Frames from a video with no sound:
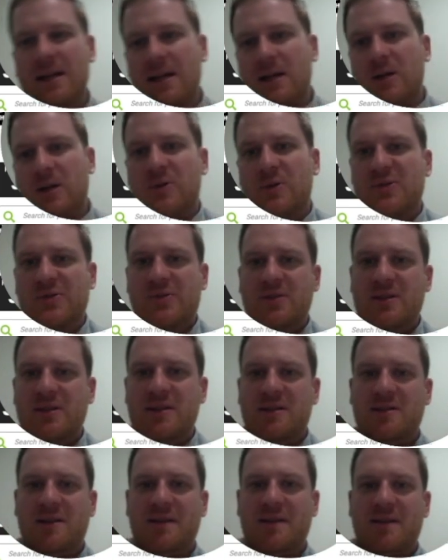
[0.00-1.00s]
all sorts of
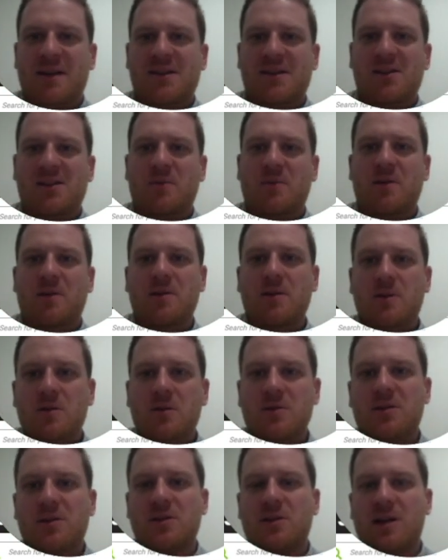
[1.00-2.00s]
things like that. So with the
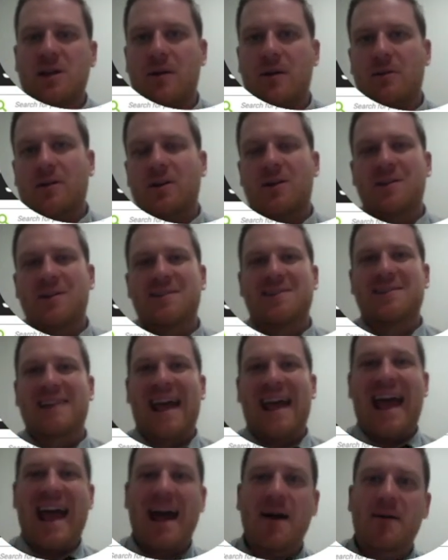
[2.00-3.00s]
news that Jarryd Lyons is
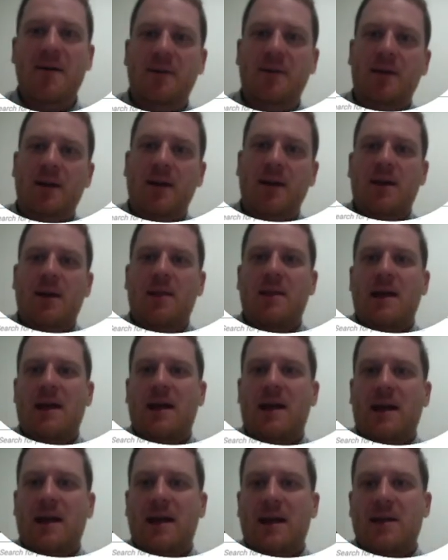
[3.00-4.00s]
out, that
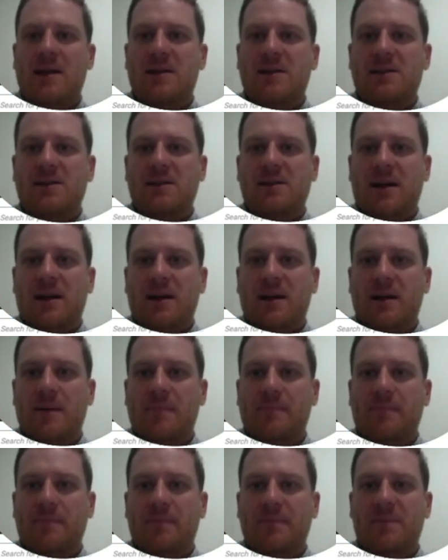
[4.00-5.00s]
has
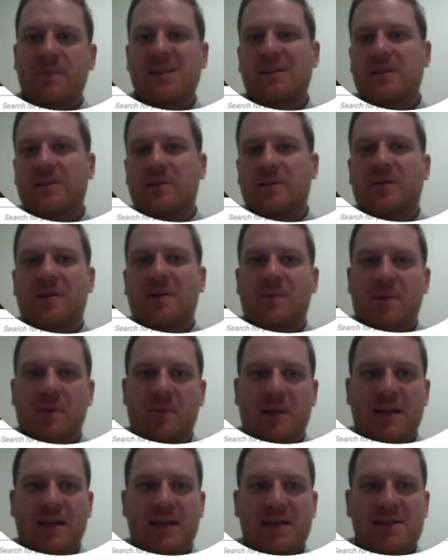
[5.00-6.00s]
um, solidified my
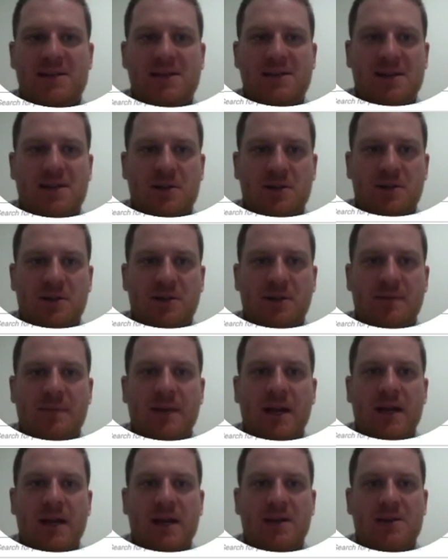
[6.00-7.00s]
plans essentially.
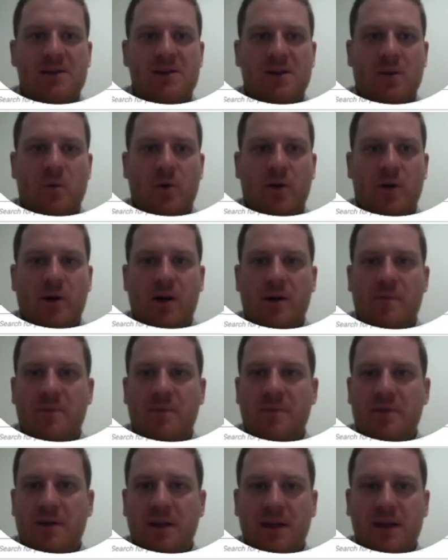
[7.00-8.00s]
So what I'm
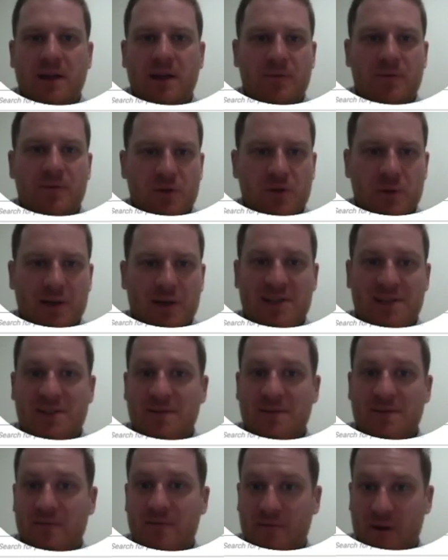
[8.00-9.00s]
thinking of doing is the
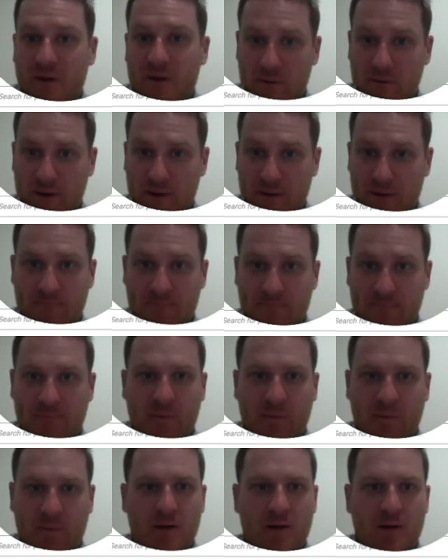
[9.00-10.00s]
following.
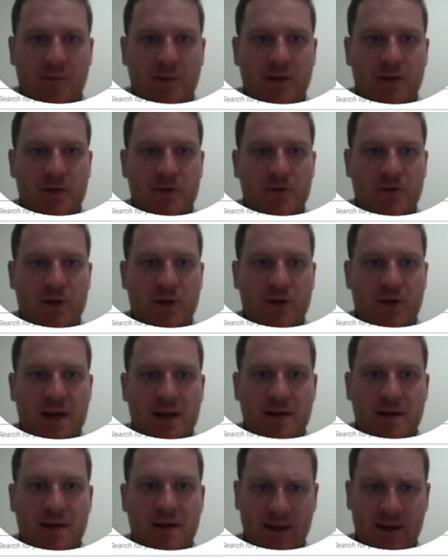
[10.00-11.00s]
I'm going to
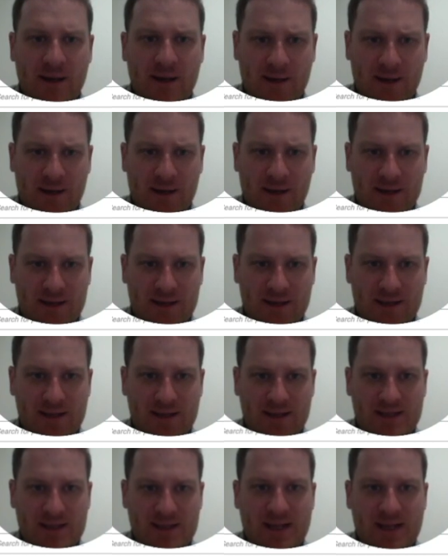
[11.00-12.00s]
trade
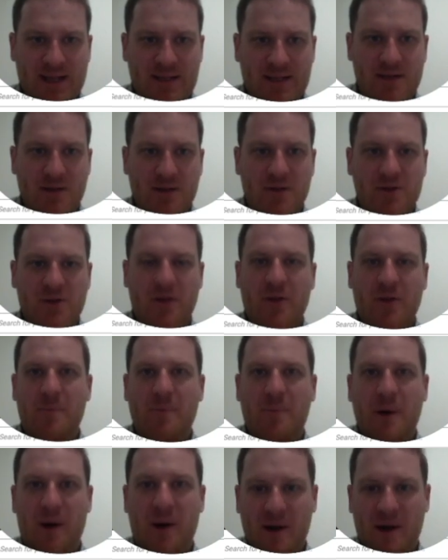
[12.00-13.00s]
Sexton, who's on the
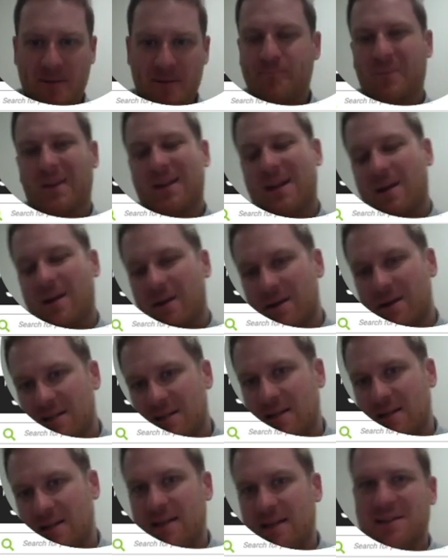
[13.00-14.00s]
bye. Now,
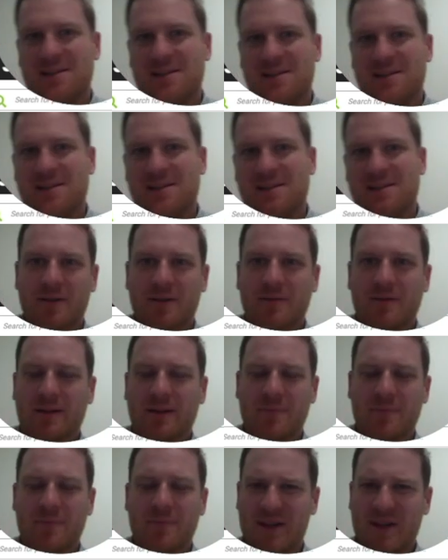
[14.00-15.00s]
ideally, he's still got a, like a
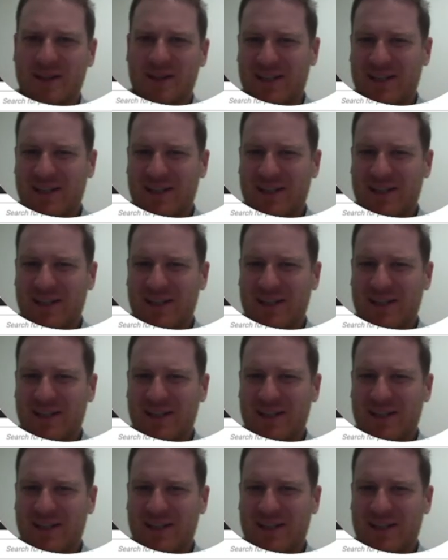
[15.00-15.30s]
minus six